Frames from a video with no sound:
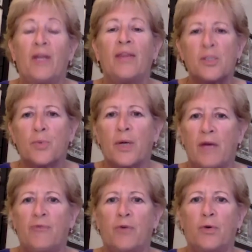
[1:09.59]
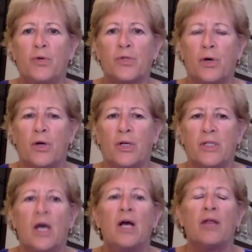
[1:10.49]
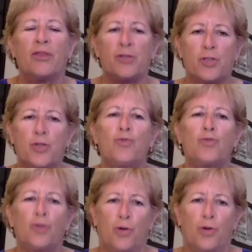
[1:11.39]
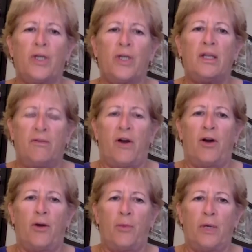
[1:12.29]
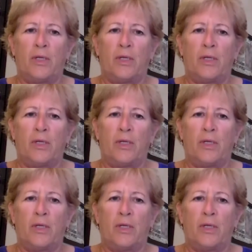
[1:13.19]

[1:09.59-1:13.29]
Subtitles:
And that's what I focus on, is the student learning environment,